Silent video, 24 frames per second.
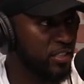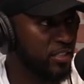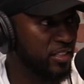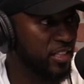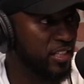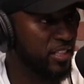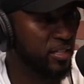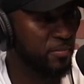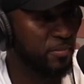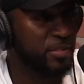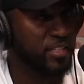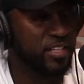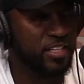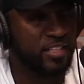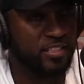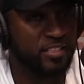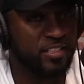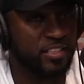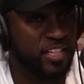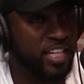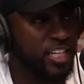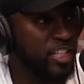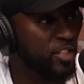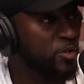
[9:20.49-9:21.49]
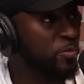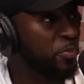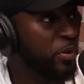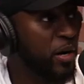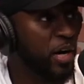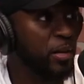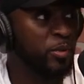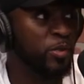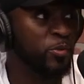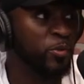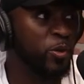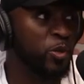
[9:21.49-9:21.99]
Like, I mean, and you
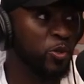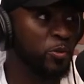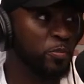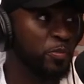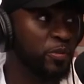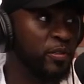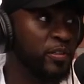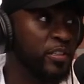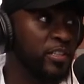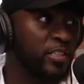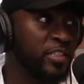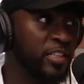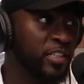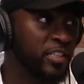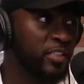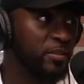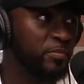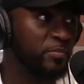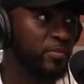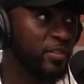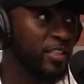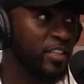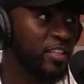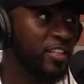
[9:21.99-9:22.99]
probably rolled pretty deep.